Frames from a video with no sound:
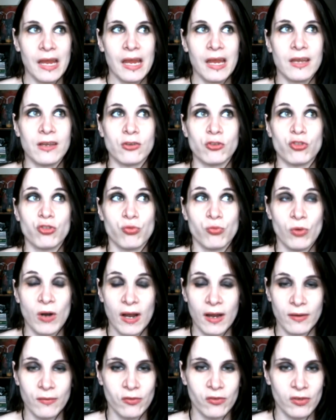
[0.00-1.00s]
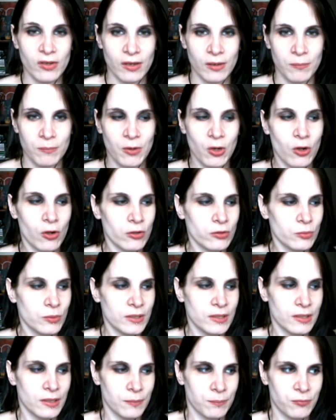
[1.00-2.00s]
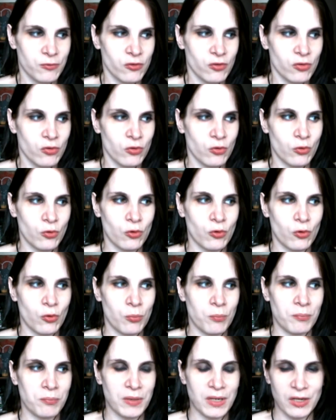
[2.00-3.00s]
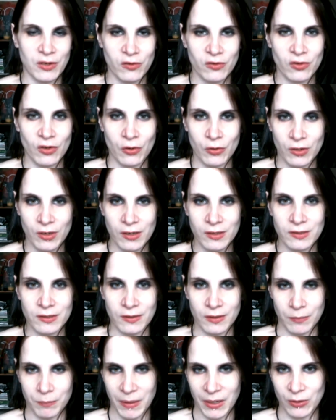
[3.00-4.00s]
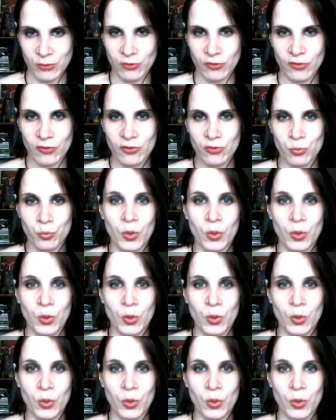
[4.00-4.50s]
and drives him all the way up to Minnesota in the mountains,